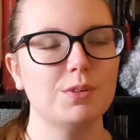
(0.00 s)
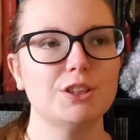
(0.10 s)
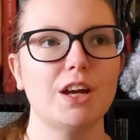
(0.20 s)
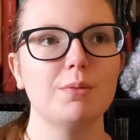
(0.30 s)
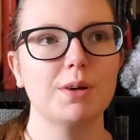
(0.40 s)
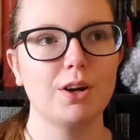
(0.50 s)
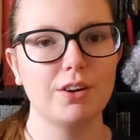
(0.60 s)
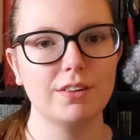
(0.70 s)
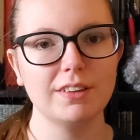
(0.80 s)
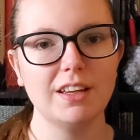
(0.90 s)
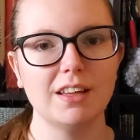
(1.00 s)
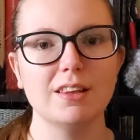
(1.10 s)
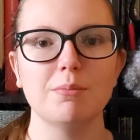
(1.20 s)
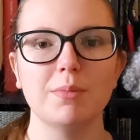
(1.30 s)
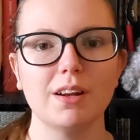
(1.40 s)
which I am currently in
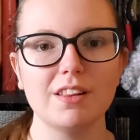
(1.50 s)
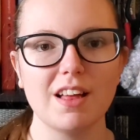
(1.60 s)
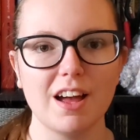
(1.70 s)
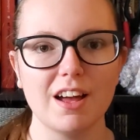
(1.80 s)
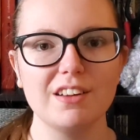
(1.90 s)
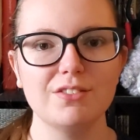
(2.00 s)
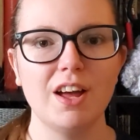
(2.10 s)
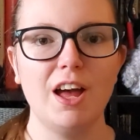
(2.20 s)
the middle of.